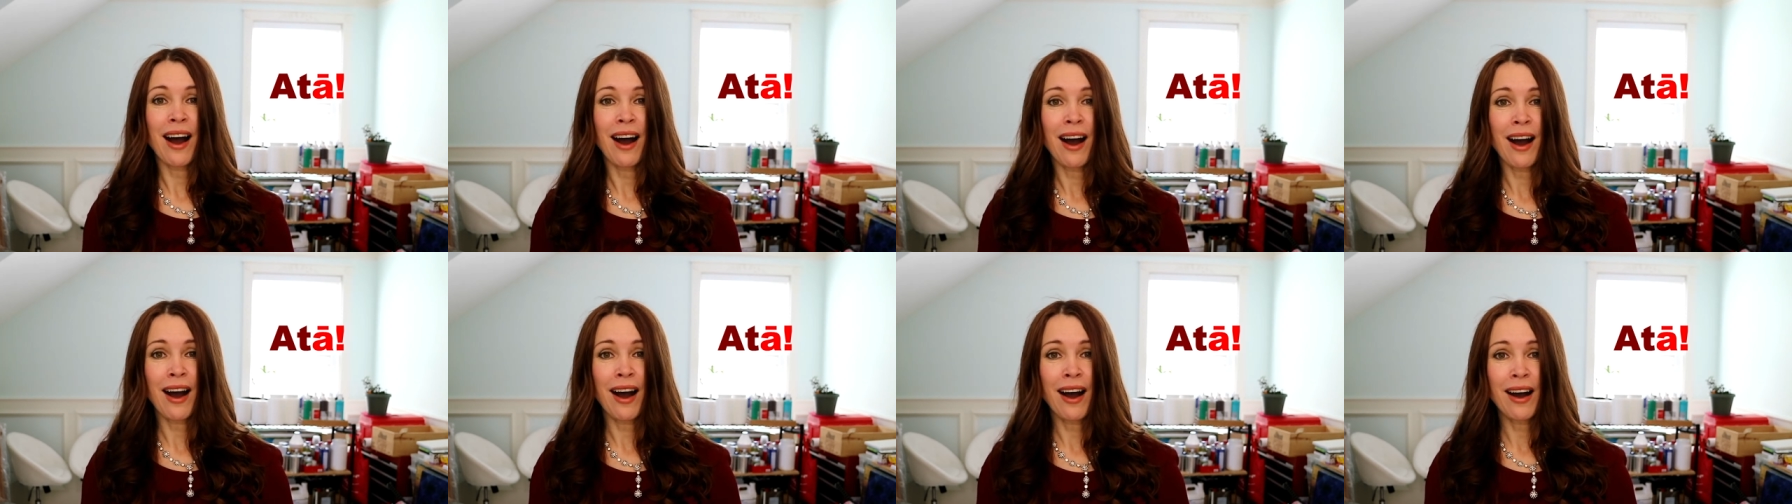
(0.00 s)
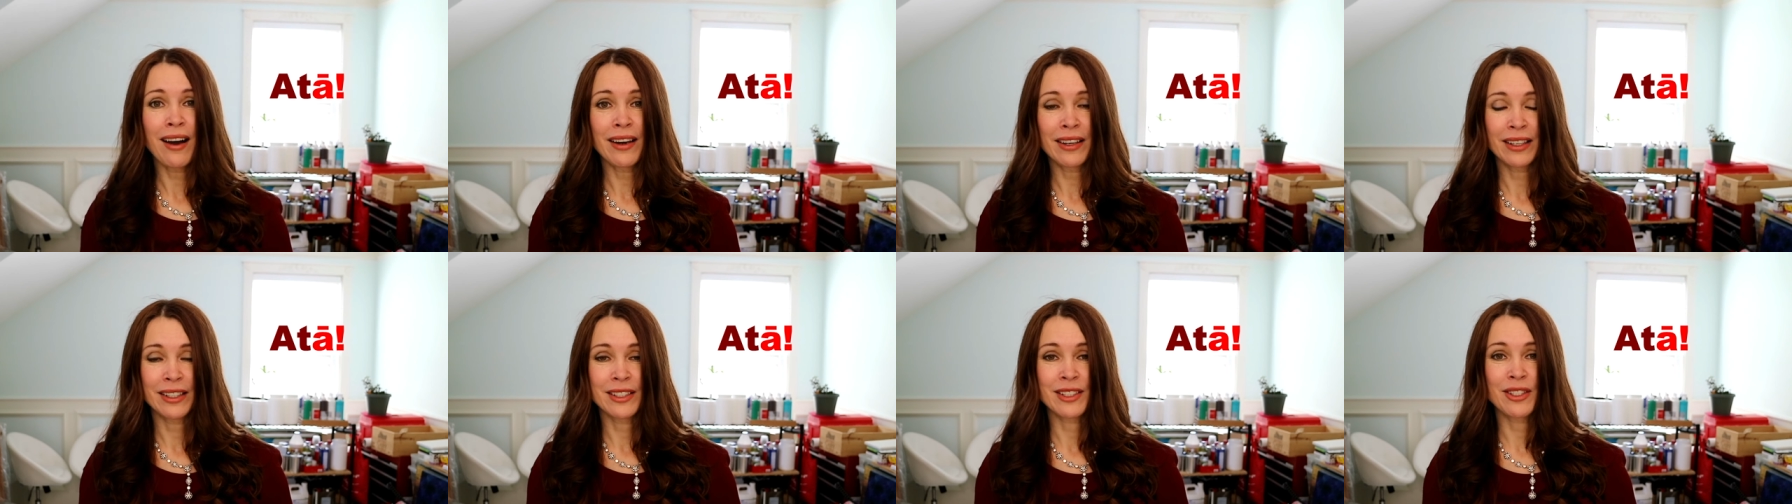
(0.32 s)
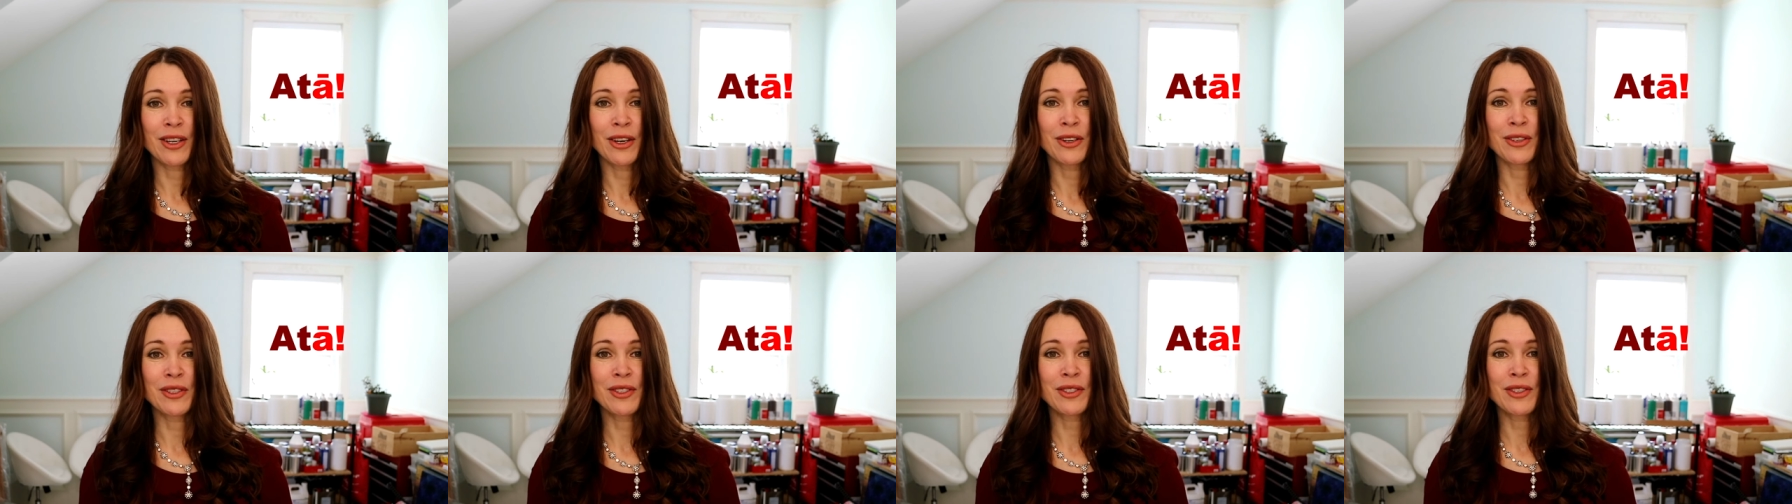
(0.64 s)
a
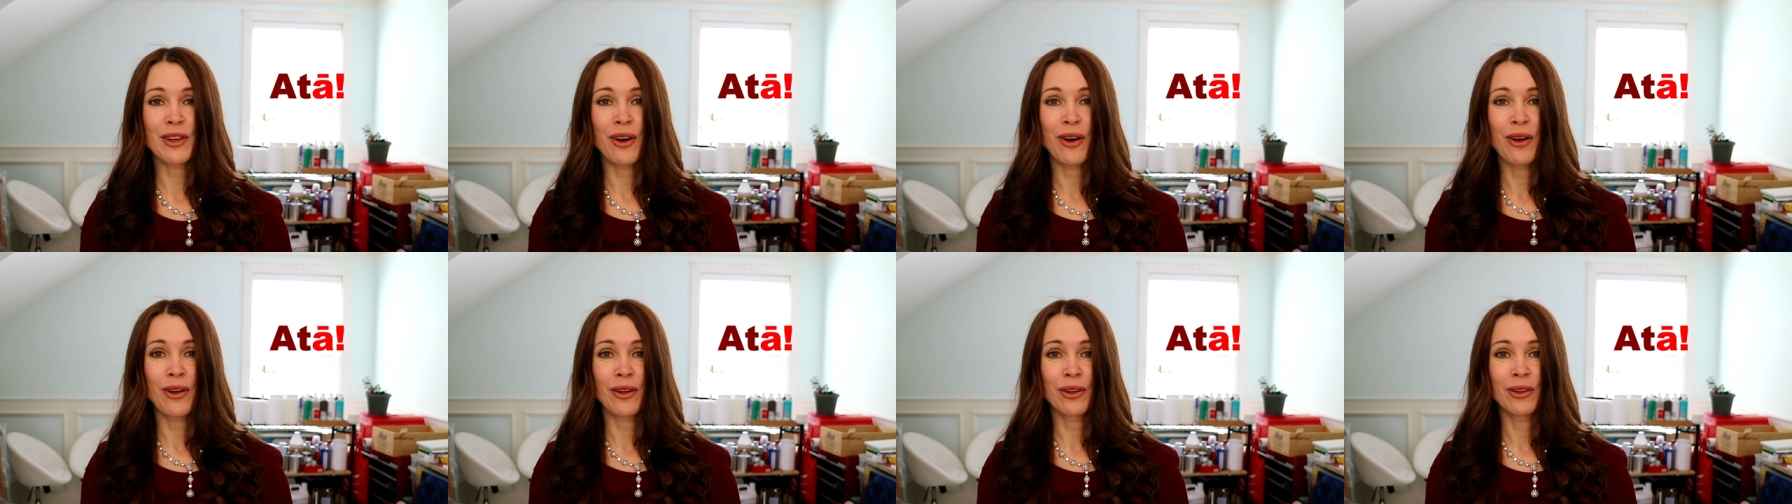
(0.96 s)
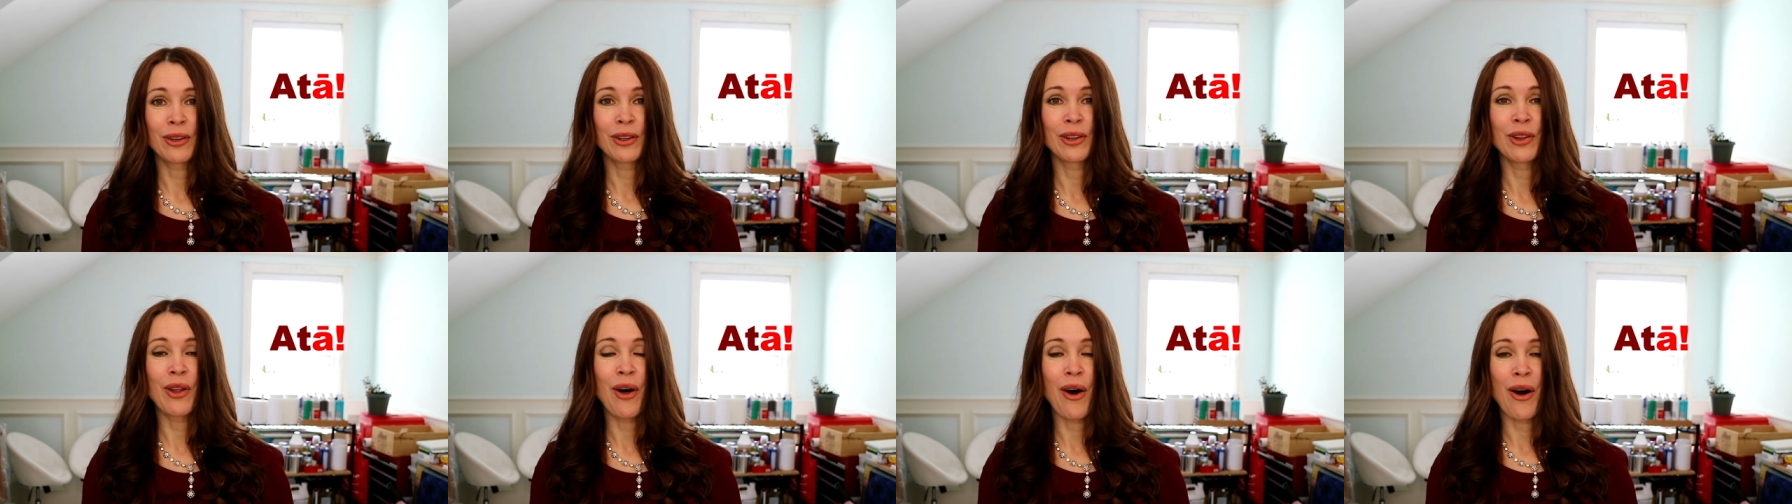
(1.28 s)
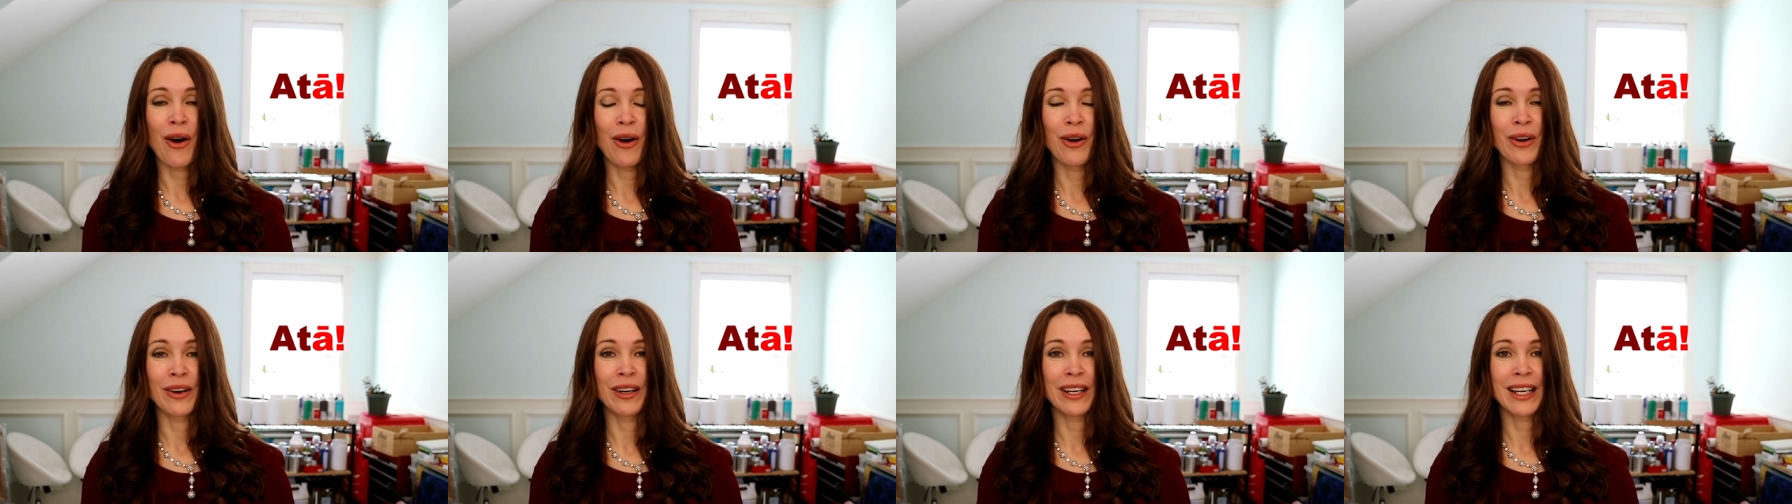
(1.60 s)
is also
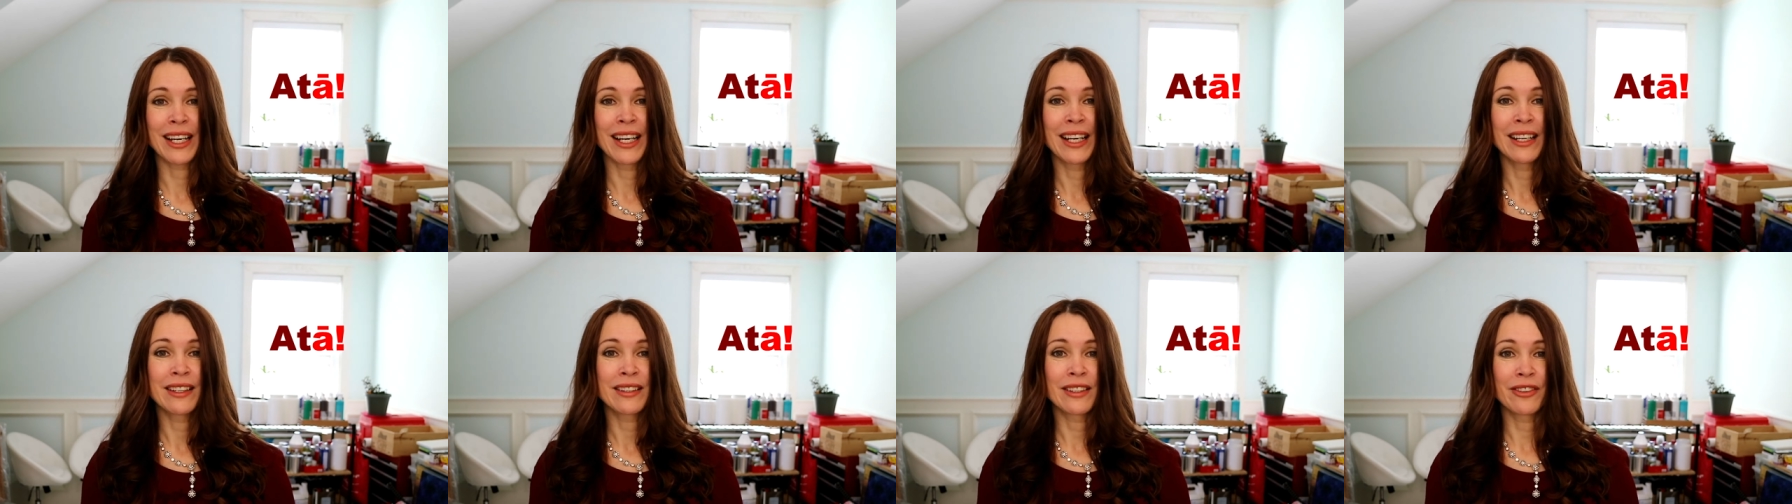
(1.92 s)
long.